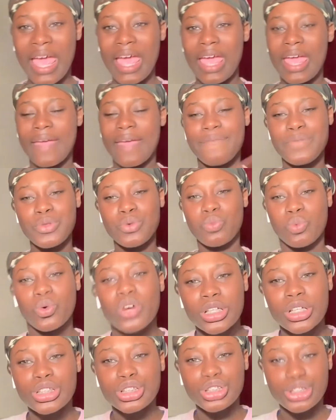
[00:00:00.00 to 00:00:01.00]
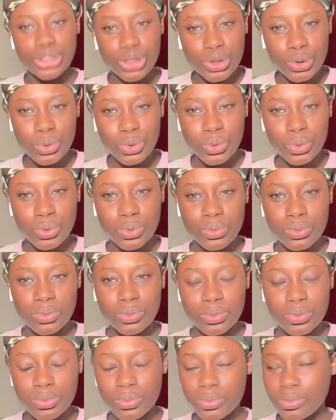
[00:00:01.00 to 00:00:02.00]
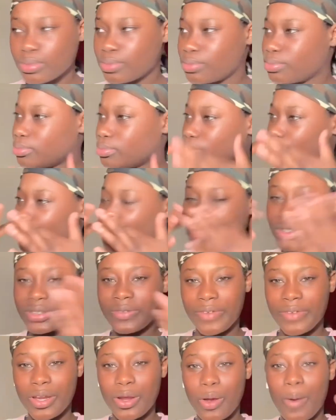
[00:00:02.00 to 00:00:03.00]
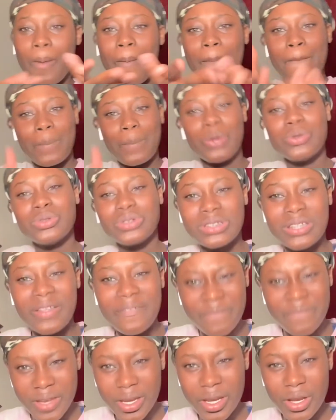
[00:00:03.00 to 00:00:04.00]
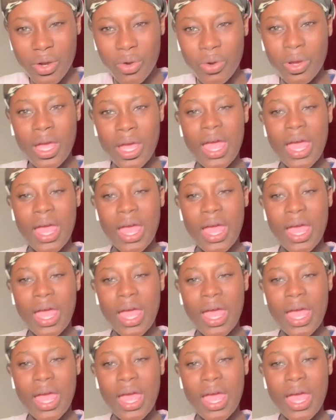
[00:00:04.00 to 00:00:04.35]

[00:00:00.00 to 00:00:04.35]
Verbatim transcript: If you want to post a video, post the video.